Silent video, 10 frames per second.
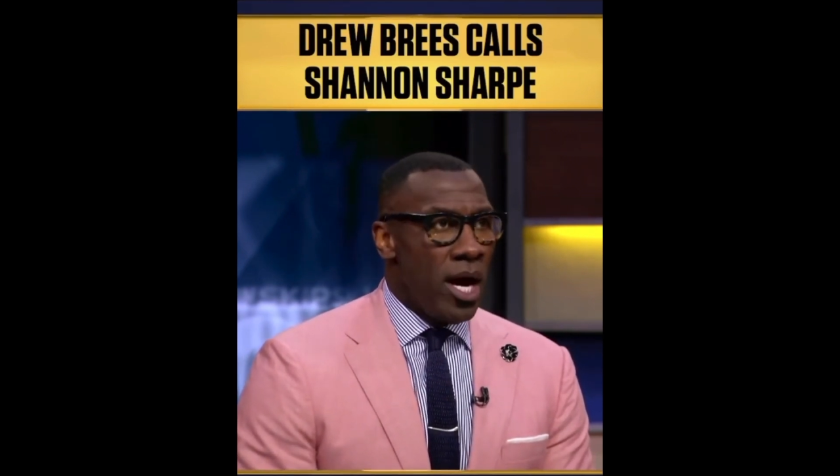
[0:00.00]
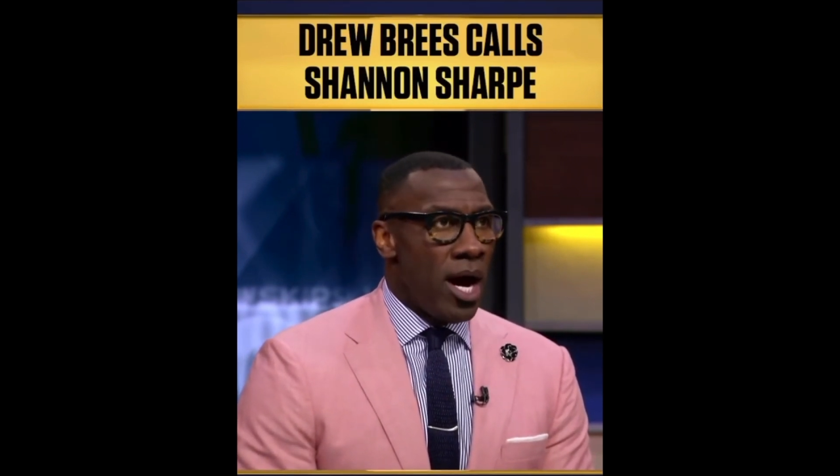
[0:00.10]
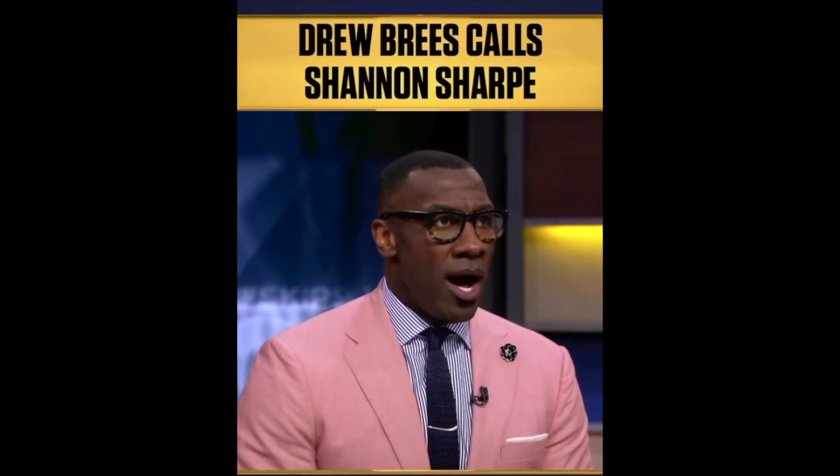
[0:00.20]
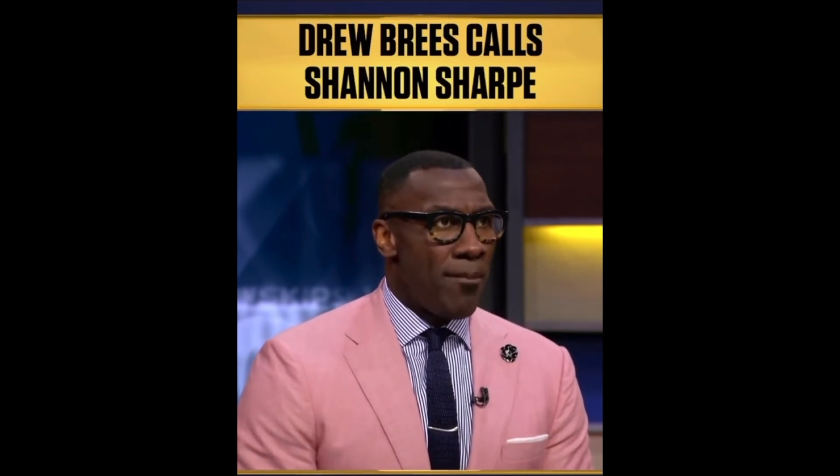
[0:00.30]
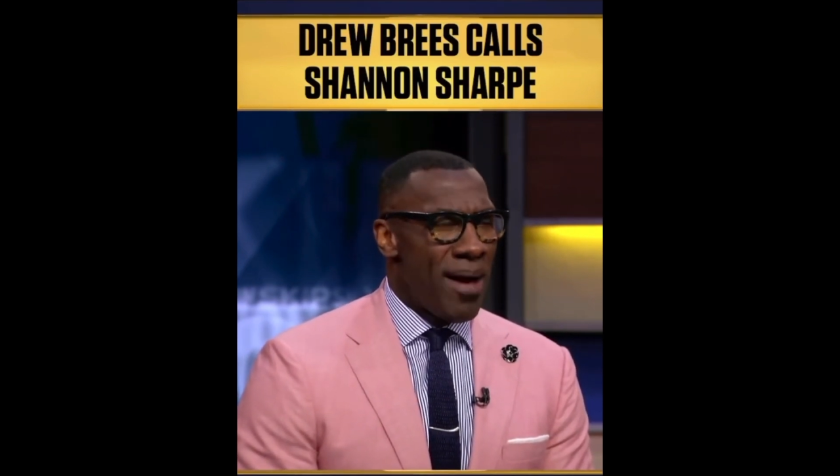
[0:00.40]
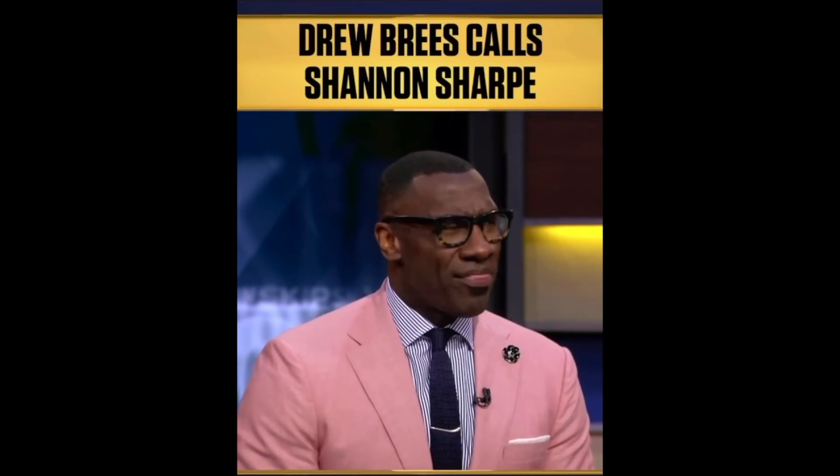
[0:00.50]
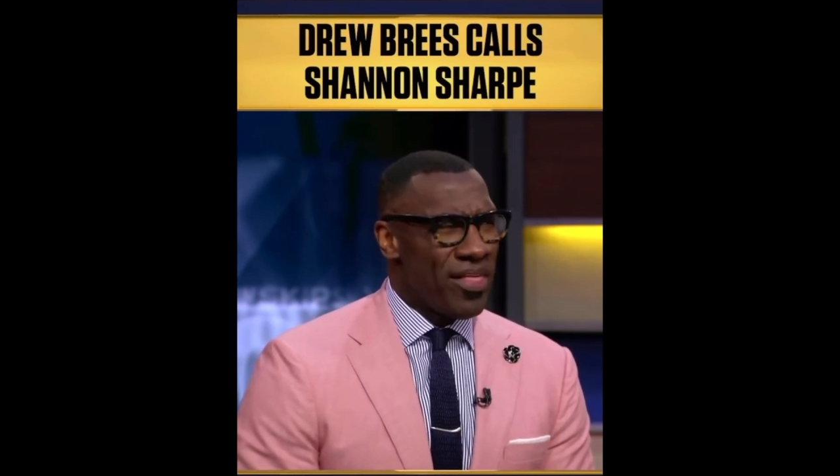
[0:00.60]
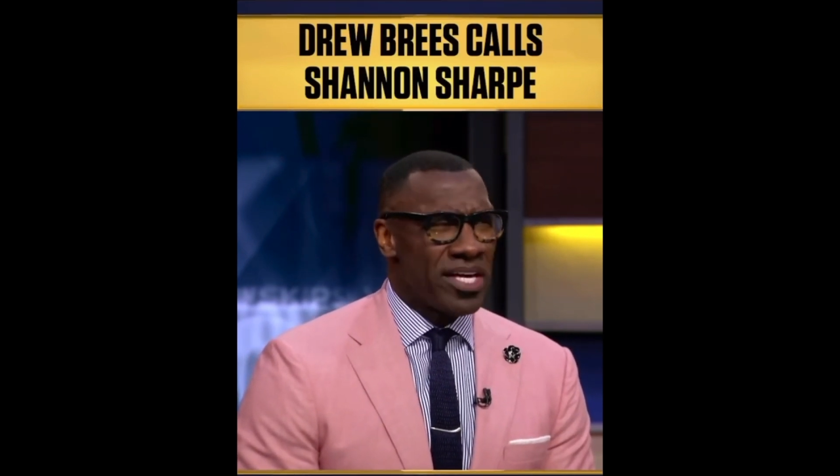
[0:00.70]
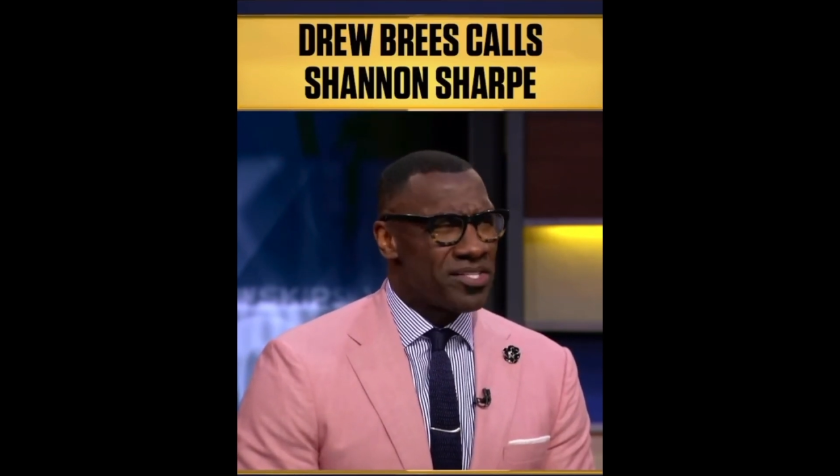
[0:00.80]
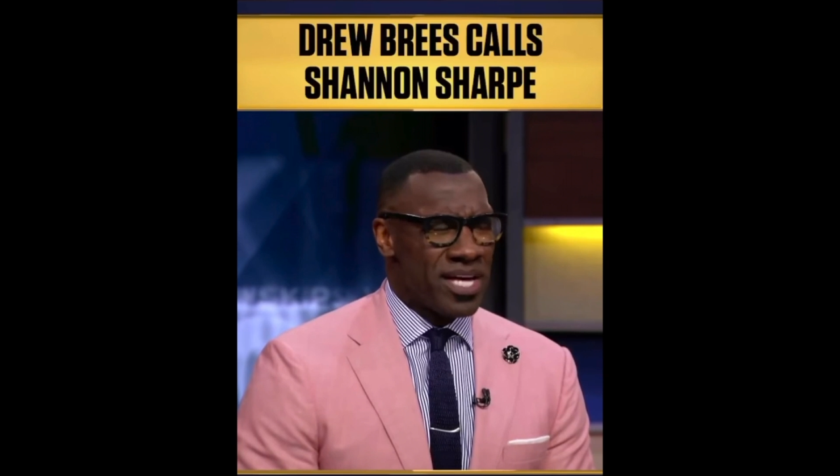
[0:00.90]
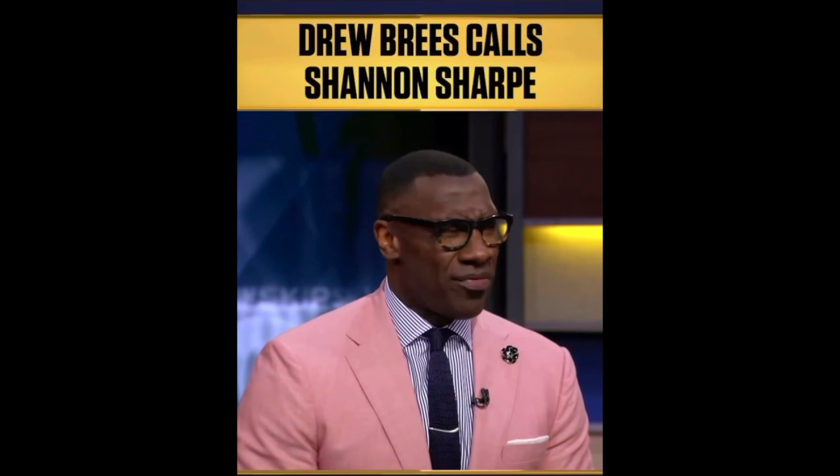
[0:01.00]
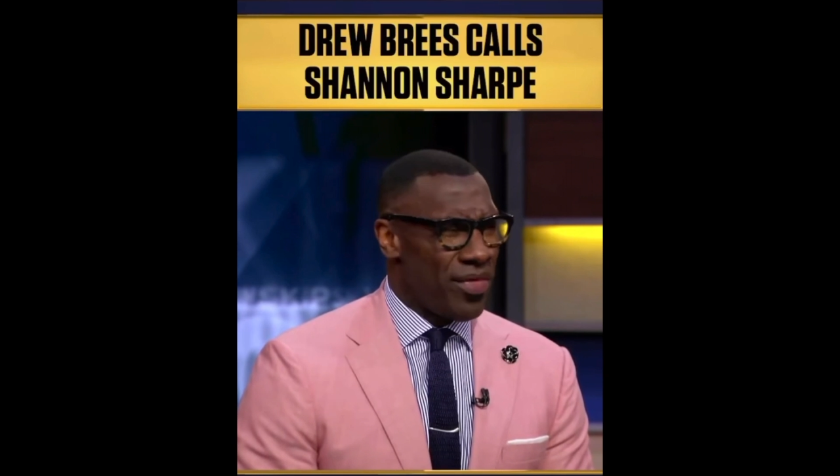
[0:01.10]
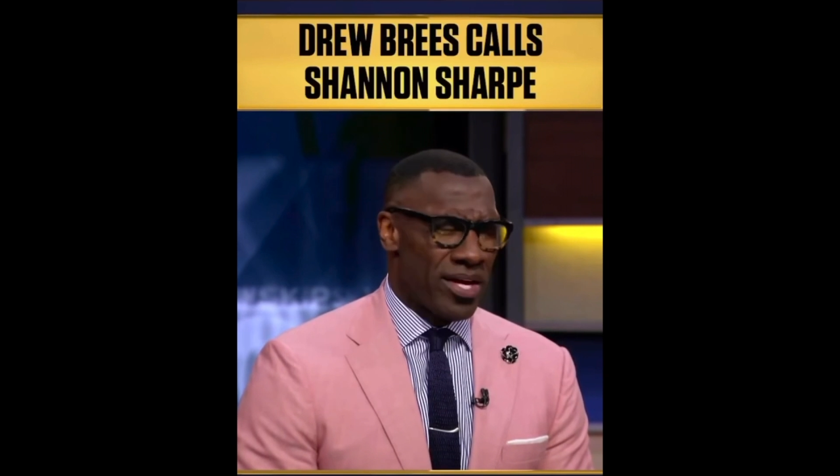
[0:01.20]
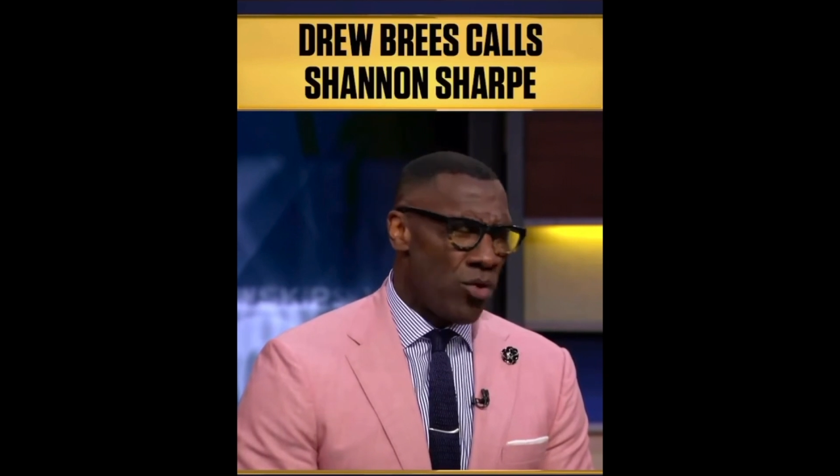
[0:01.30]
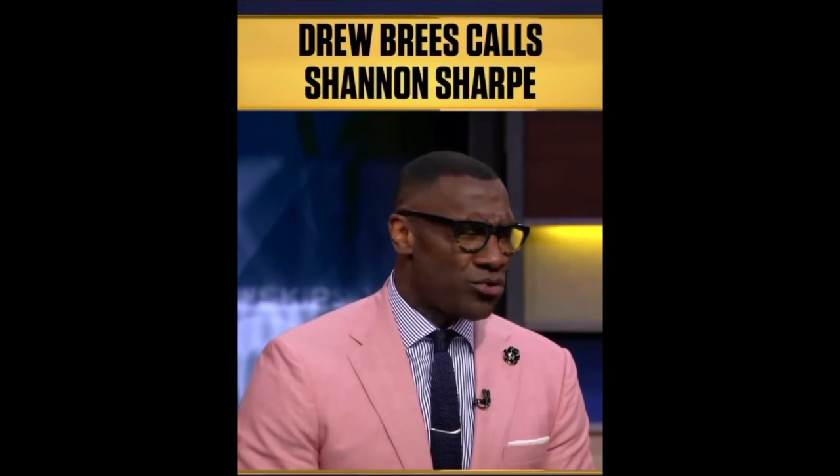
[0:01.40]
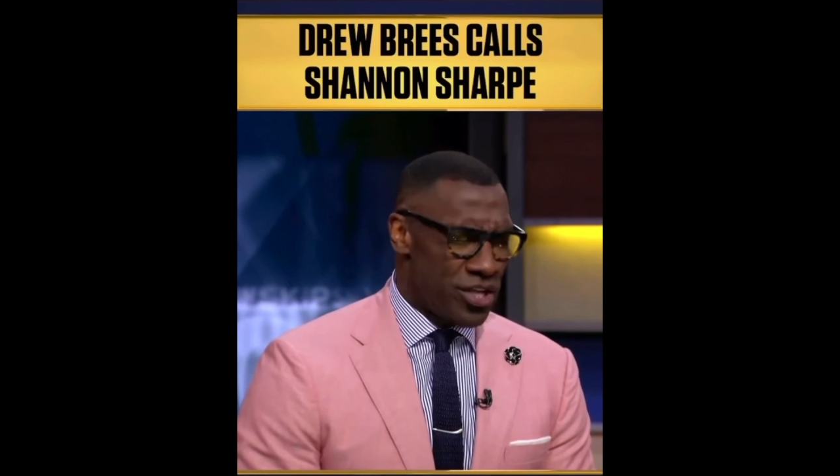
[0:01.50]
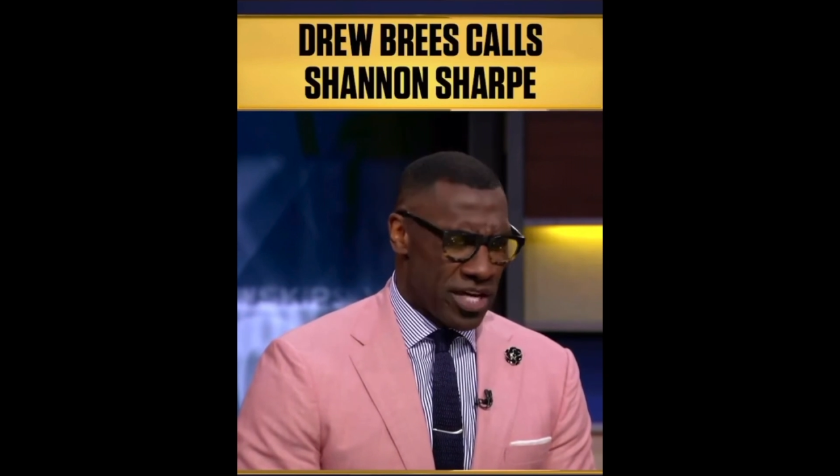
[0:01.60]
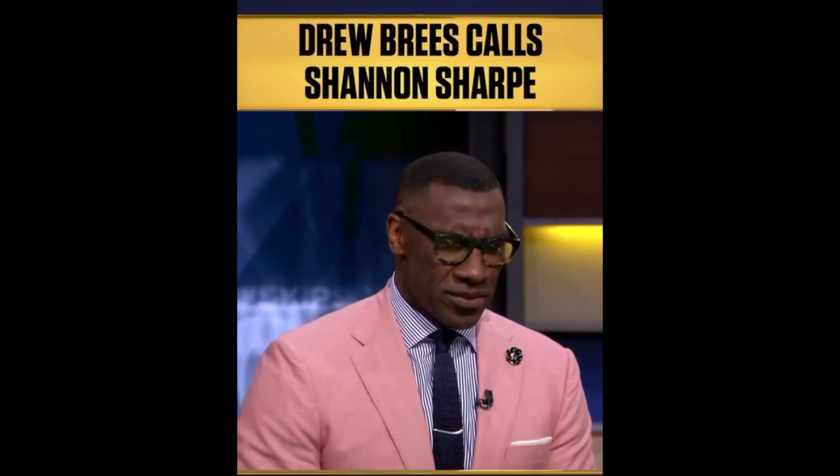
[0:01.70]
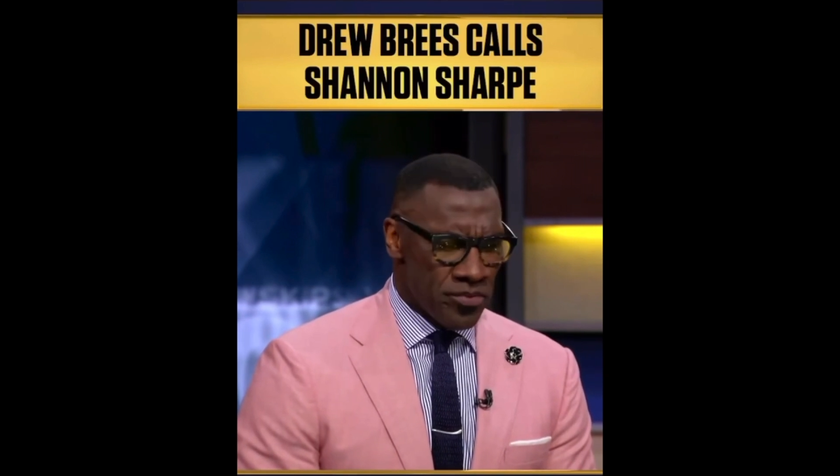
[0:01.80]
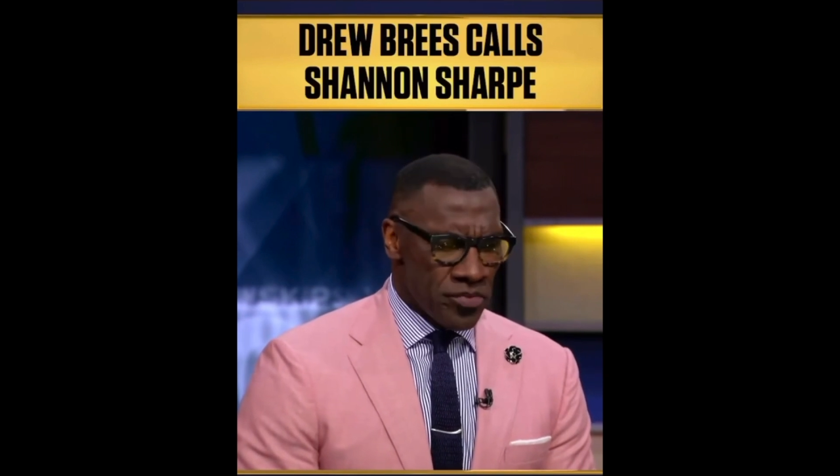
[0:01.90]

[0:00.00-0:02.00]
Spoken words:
I think '06.